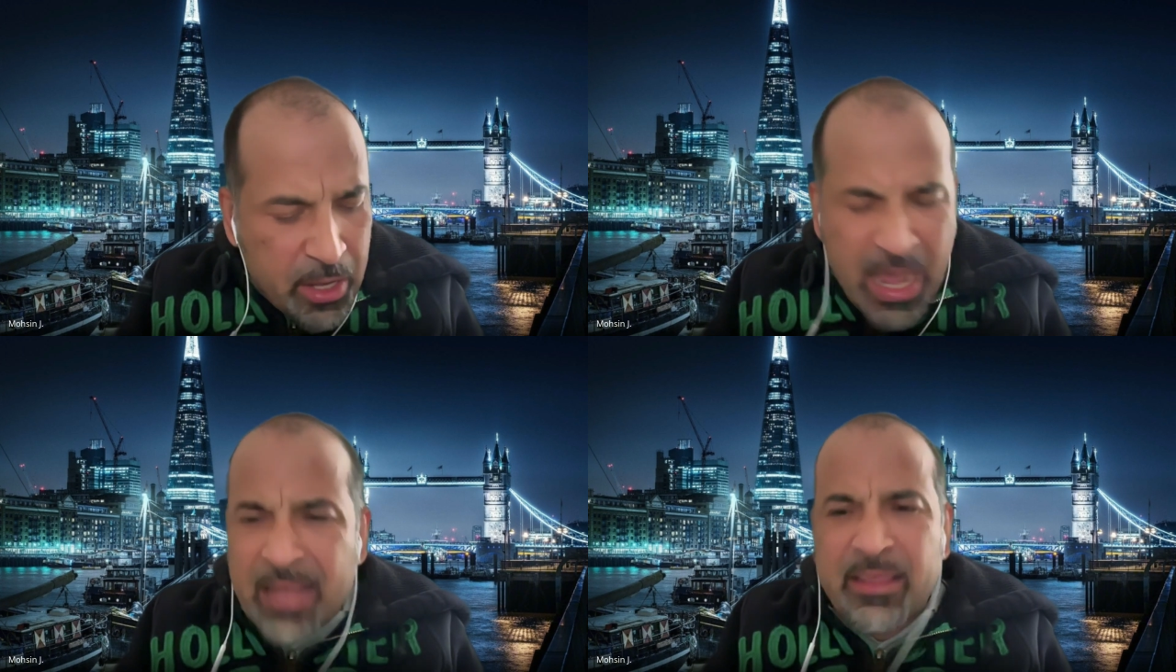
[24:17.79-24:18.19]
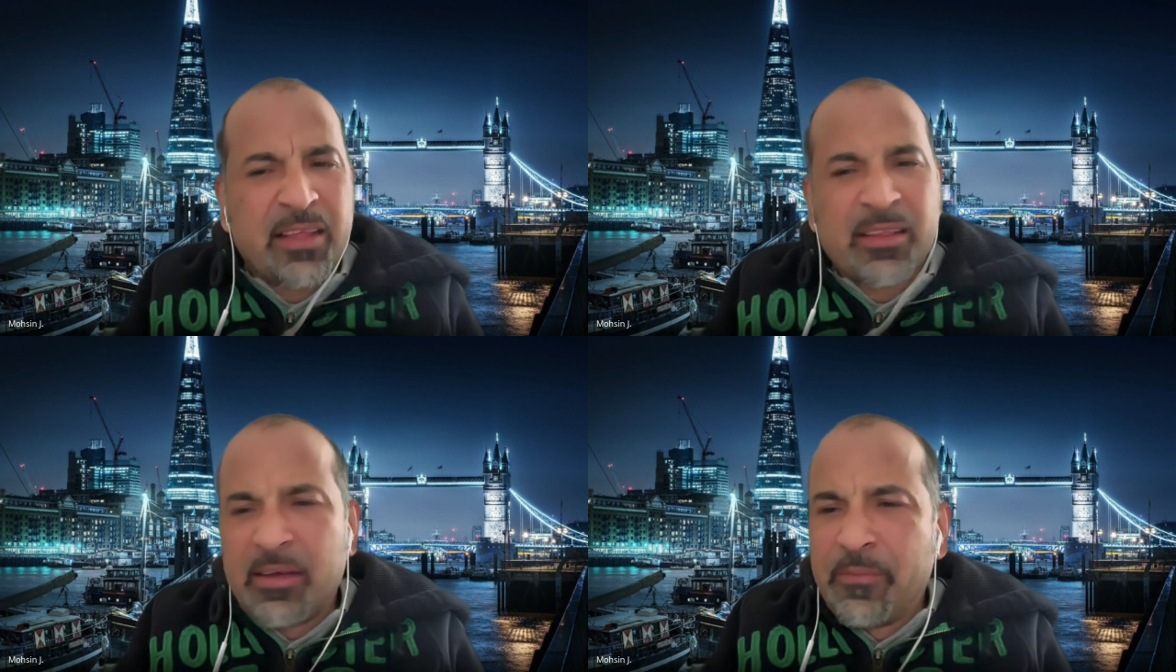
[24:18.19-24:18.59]
I
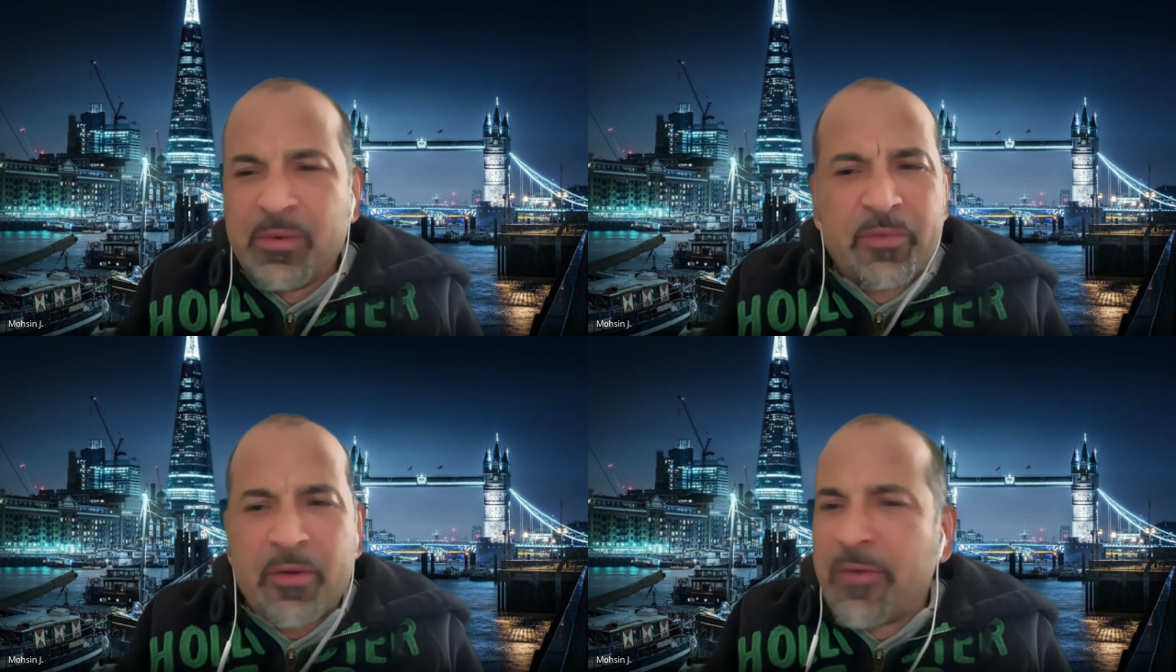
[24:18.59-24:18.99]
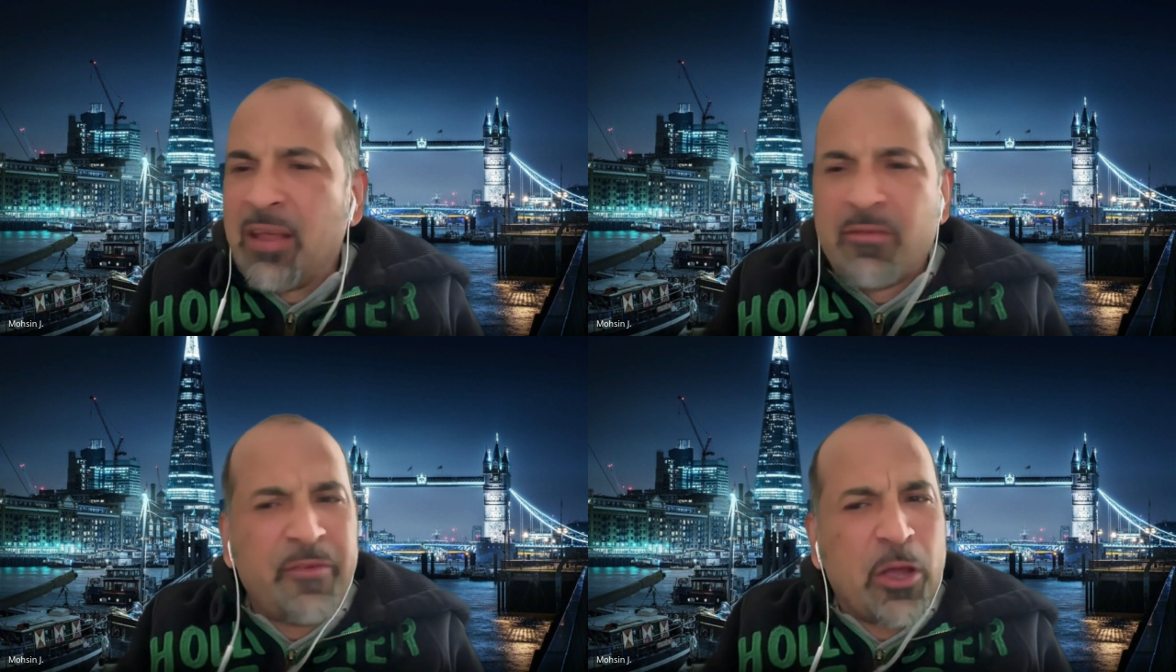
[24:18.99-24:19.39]
think
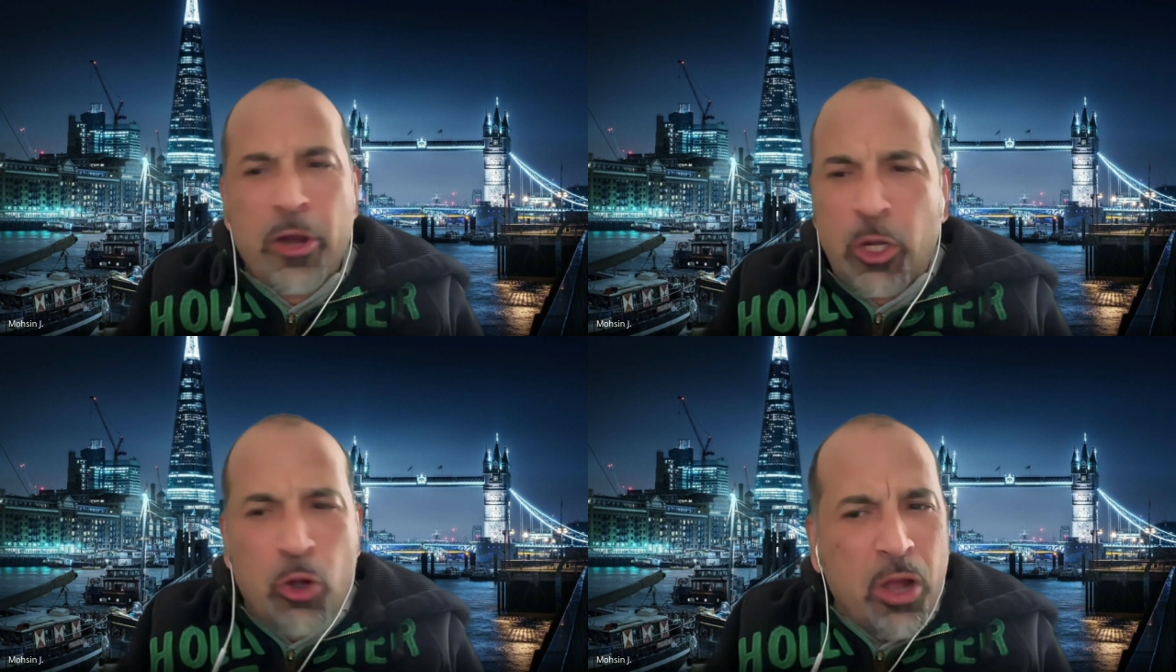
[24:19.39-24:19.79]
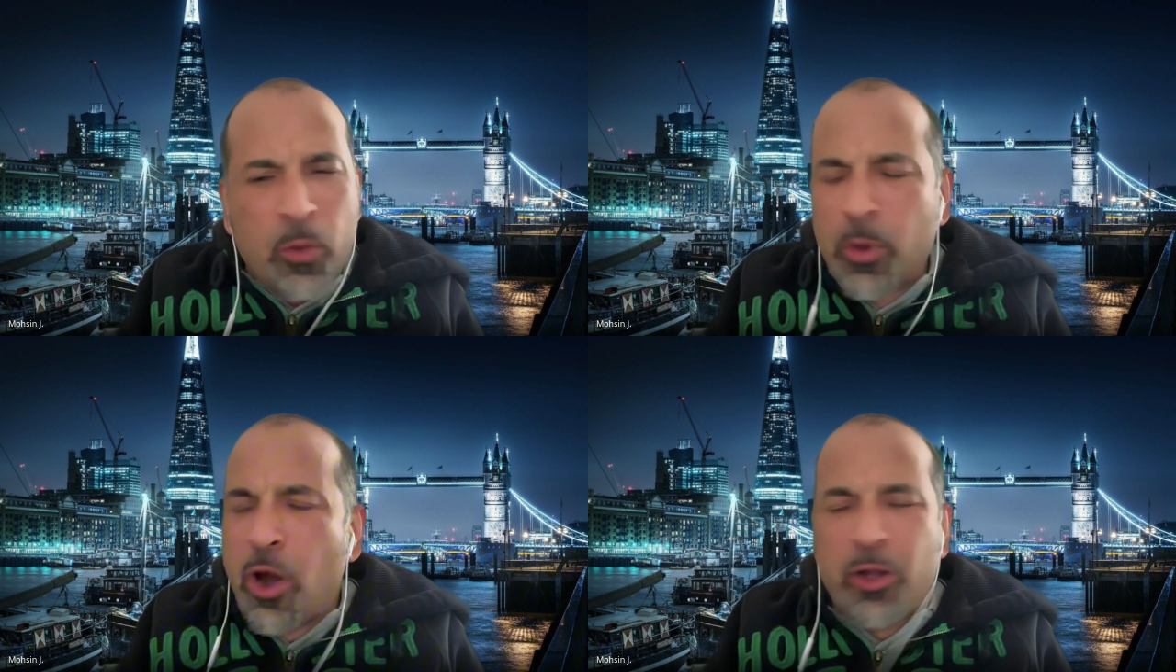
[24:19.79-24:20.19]
whenever we're gonna talk
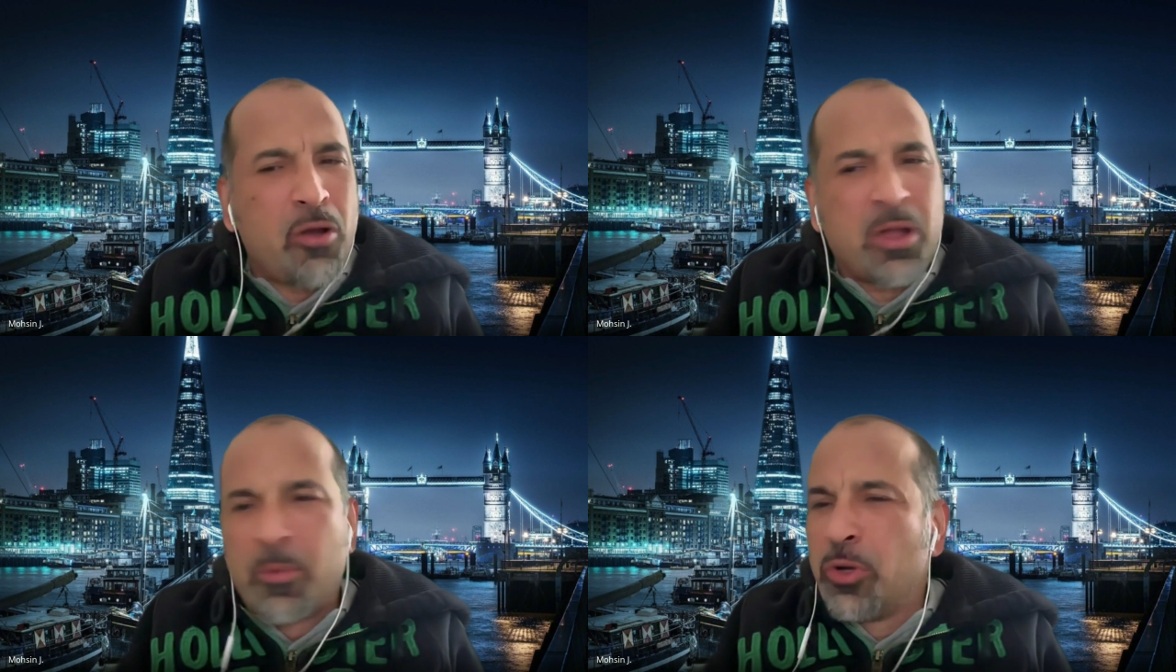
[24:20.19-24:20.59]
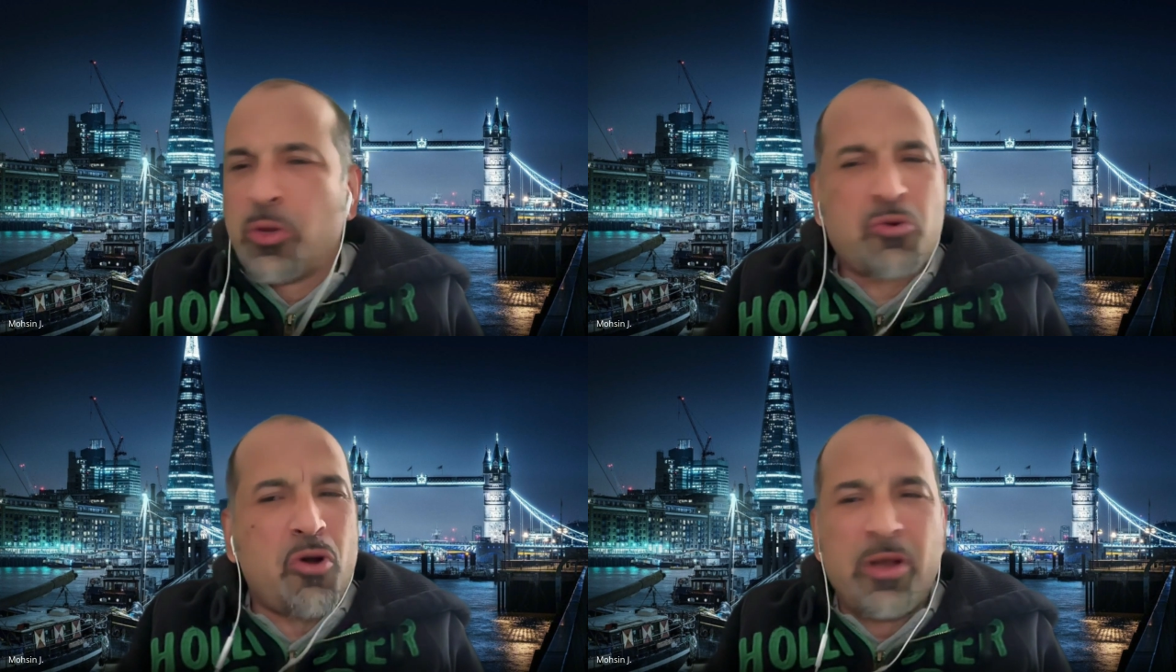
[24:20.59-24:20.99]
about your
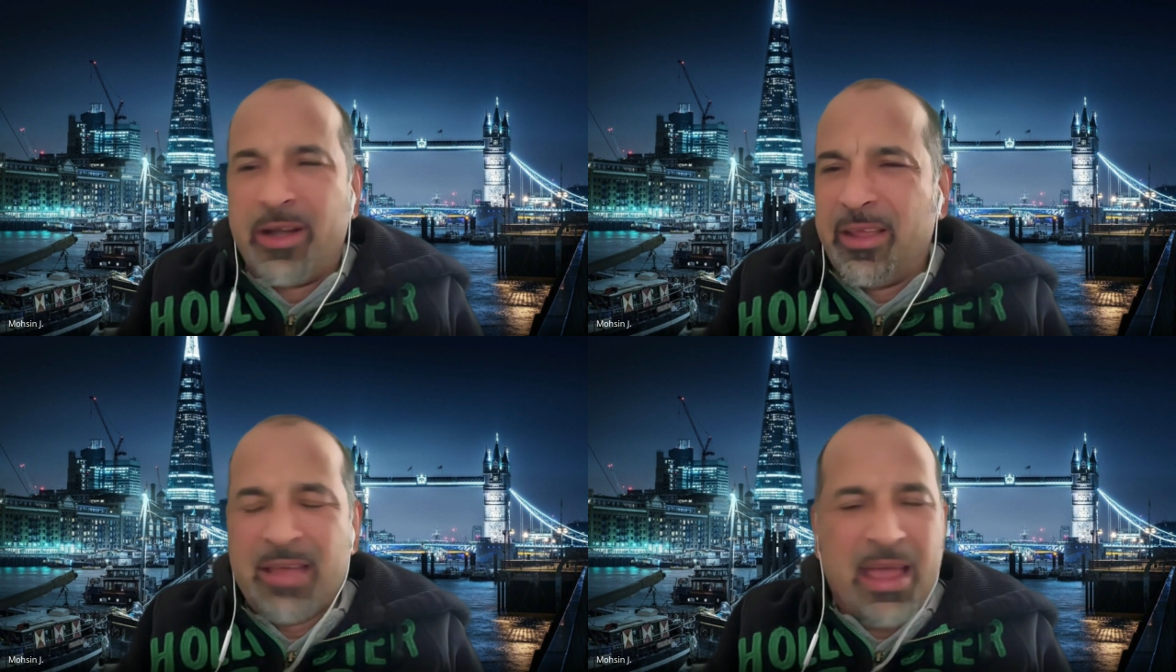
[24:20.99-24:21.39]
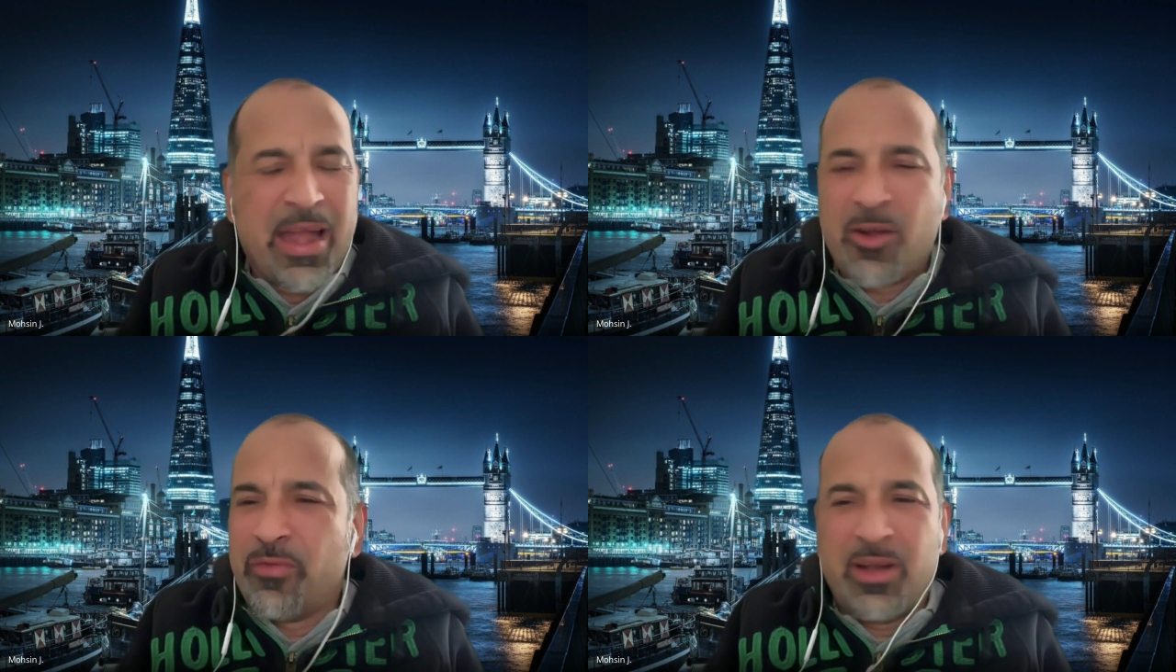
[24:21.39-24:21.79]
quality.
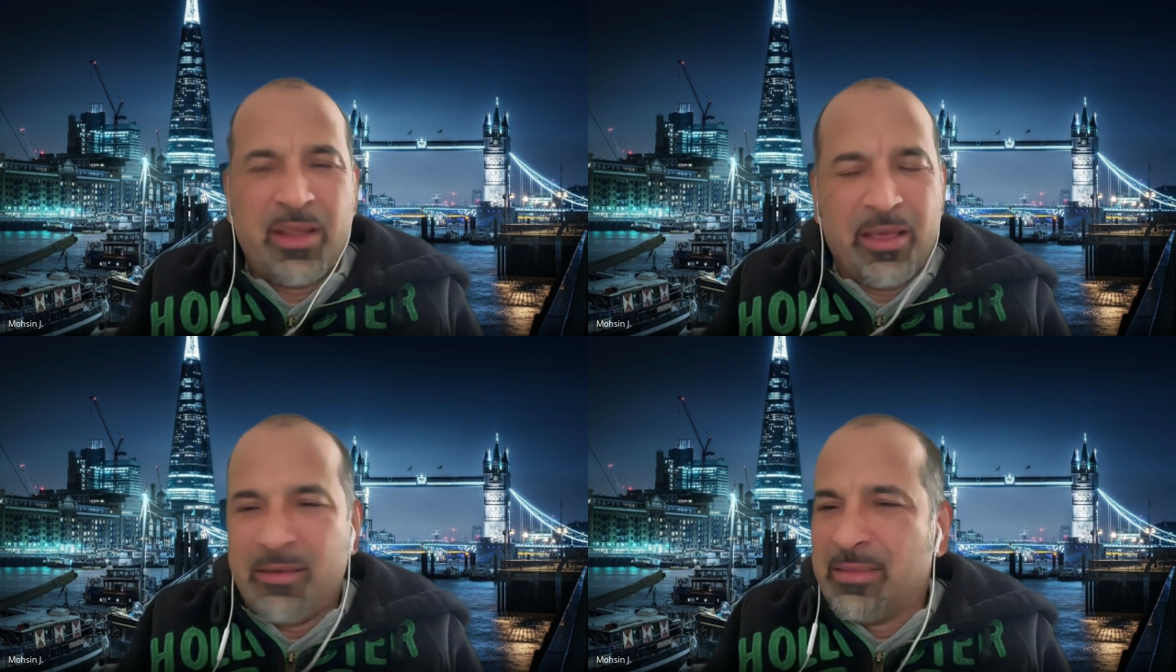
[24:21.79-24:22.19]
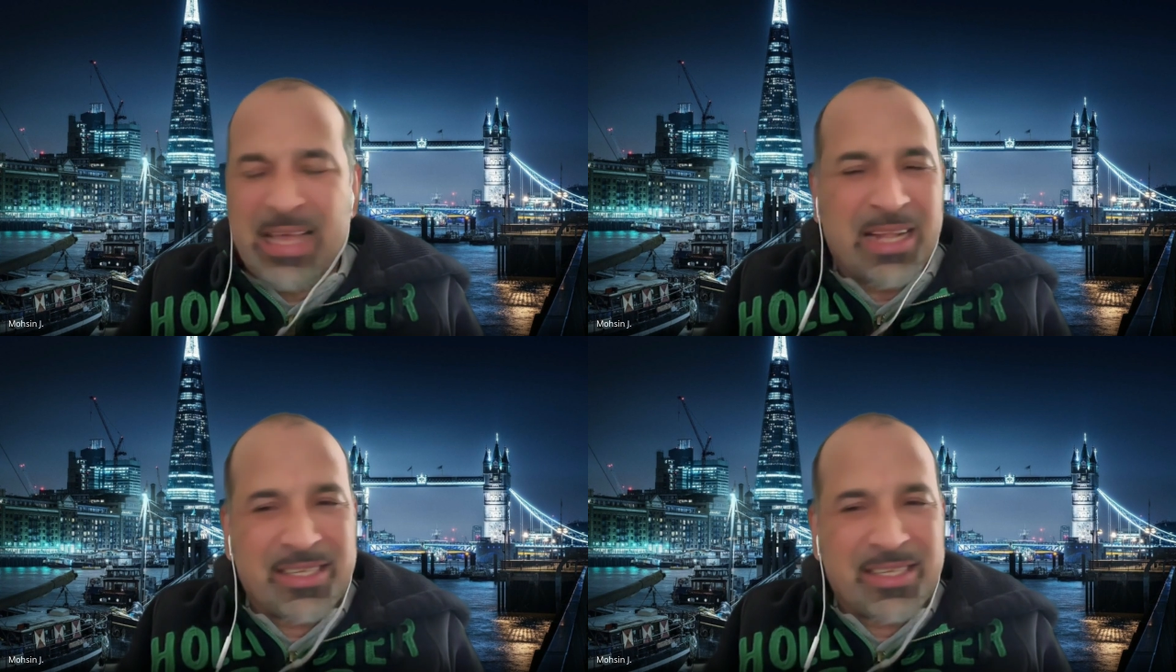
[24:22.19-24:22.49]
End of the day, that's